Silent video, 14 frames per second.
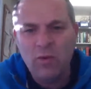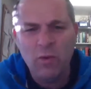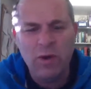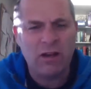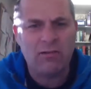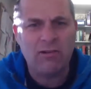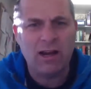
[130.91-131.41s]

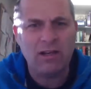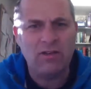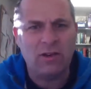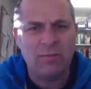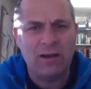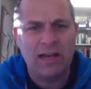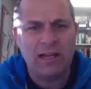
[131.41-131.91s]
We had a great
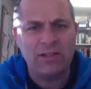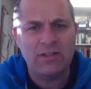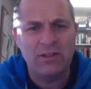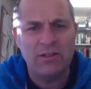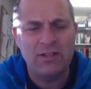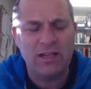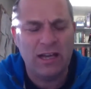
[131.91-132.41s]
time last
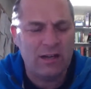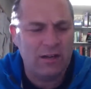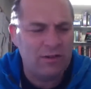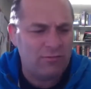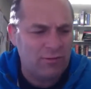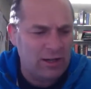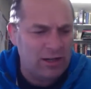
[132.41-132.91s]
Thursday.
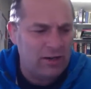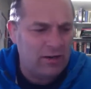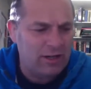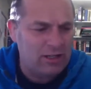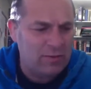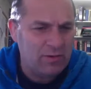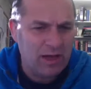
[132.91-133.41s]
It's really
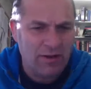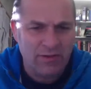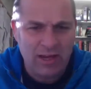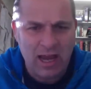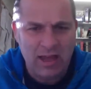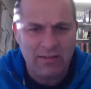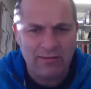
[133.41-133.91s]
nice to be able to
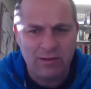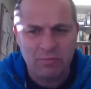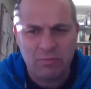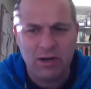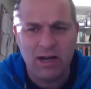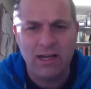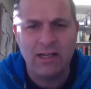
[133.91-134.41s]
gather and
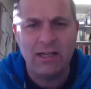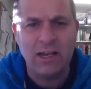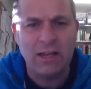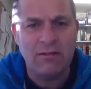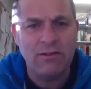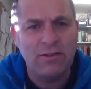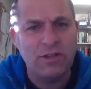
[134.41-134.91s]
pray
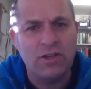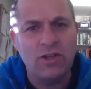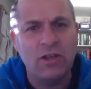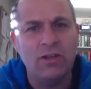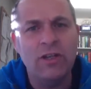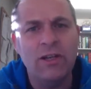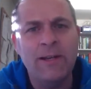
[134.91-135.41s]
together as a
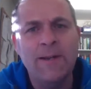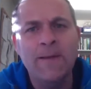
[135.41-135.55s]
church.